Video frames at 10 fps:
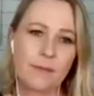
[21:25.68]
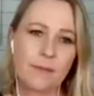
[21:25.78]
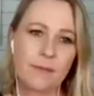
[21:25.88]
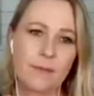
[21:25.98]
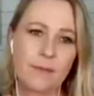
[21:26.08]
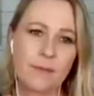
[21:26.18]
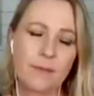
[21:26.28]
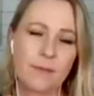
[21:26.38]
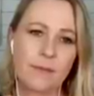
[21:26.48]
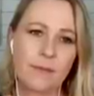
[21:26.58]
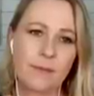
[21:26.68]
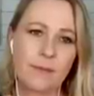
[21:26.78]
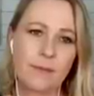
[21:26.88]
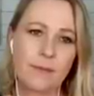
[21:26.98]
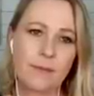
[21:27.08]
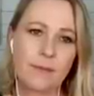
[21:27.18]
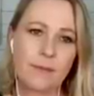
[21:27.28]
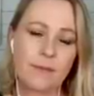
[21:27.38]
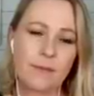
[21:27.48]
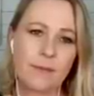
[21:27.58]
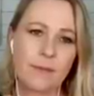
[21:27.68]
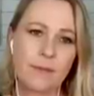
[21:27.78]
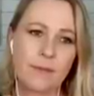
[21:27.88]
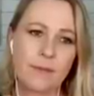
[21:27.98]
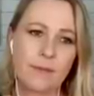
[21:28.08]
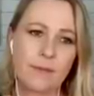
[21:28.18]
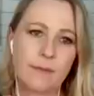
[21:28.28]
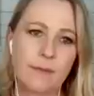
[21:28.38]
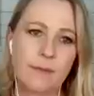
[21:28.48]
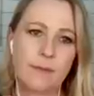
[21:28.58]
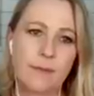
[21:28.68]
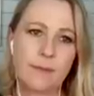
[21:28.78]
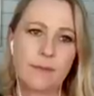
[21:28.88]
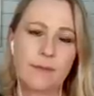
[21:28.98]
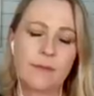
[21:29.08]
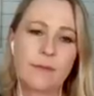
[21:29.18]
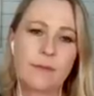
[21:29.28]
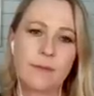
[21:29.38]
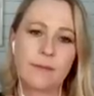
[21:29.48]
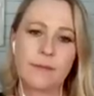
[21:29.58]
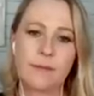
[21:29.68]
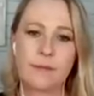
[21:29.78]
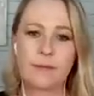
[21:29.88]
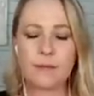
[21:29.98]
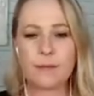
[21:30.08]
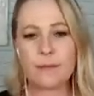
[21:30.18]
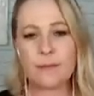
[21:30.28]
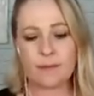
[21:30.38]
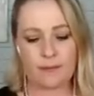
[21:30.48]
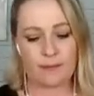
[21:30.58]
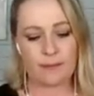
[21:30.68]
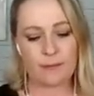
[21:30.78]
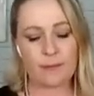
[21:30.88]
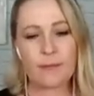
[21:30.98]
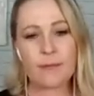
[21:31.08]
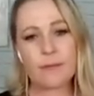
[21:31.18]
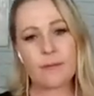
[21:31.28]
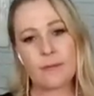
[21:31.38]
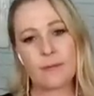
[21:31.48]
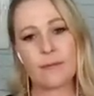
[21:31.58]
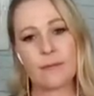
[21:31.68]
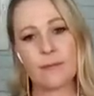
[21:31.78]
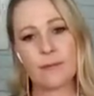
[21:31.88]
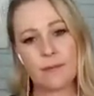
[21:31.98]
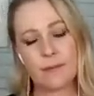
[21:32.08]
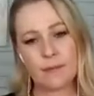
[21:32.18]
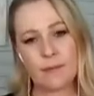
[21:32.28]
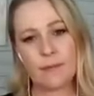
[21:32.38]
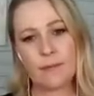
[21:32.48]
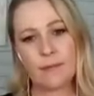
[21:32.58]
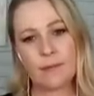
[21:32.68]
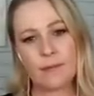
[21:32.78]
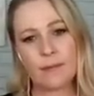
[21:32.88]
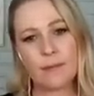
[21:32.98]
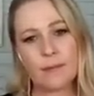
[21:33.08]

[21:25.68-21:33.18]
(not speaking)